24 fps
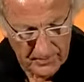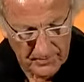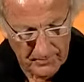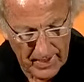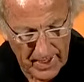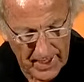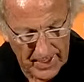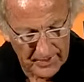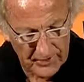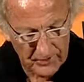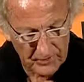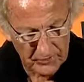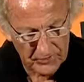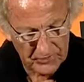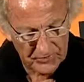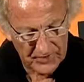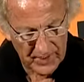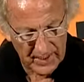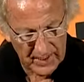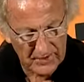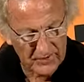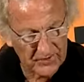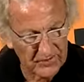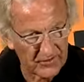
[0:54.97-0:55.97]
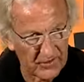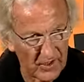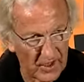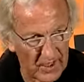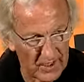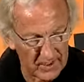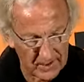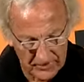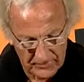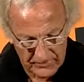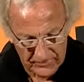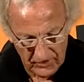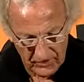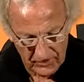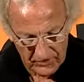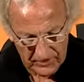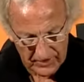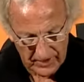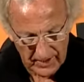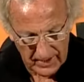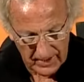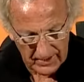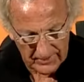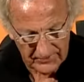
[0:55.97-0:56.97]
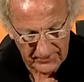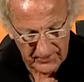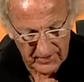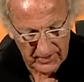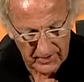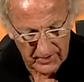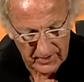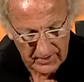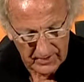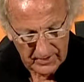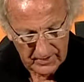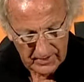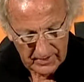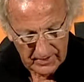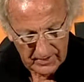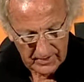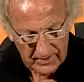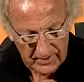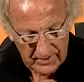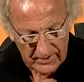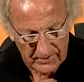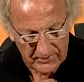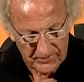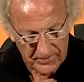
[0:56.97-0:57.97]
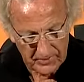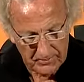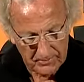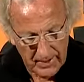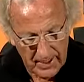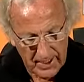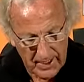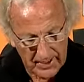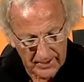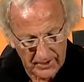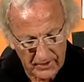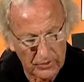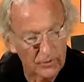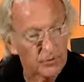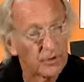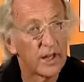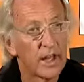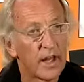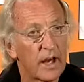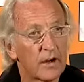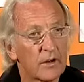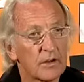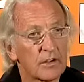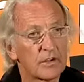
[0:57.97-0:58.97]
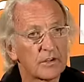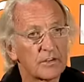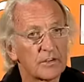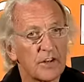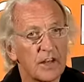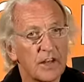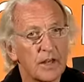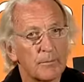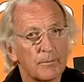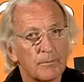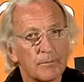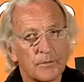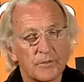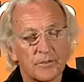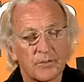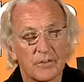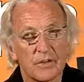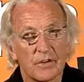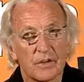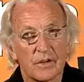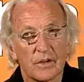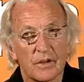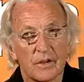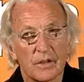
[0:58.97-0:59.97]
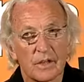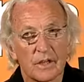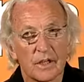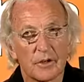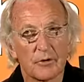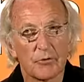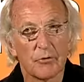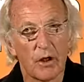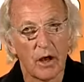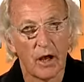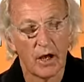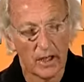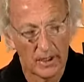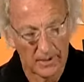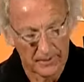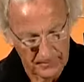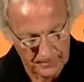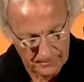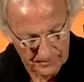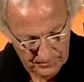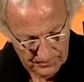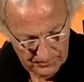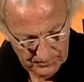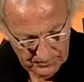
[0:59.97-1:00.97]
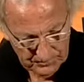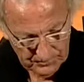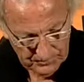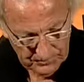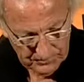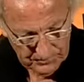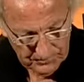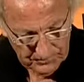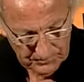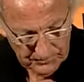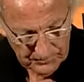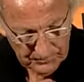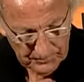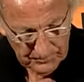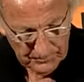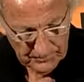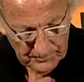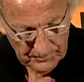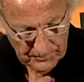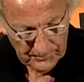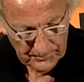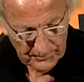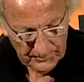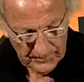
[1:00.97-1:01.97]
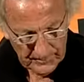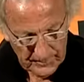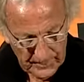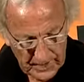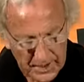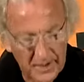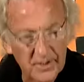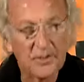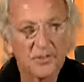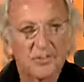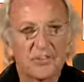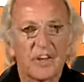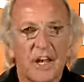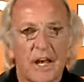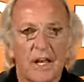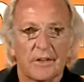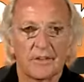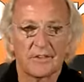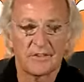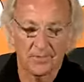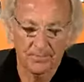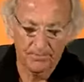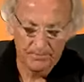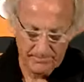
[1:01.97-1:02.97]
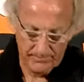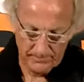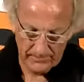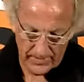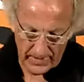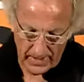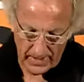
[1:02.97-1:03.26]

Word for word: The man who stayed silent on Gaza is the man who now condemns Iran. In a sense,